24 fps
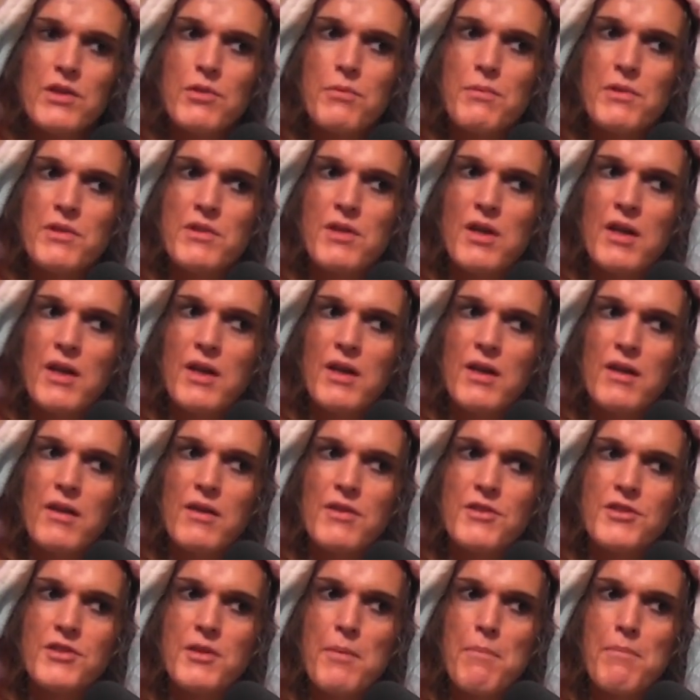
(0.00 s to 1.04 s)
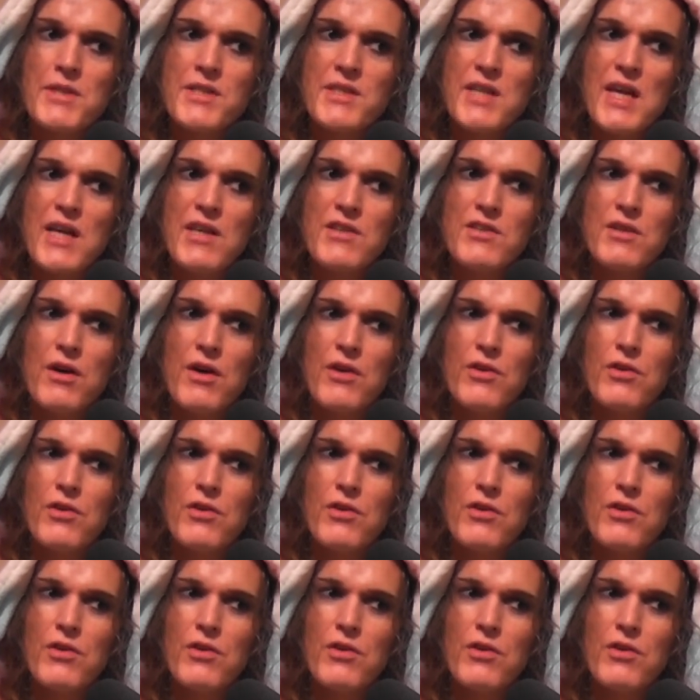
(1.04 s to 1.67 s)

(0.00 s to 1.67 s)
almost like some mistakes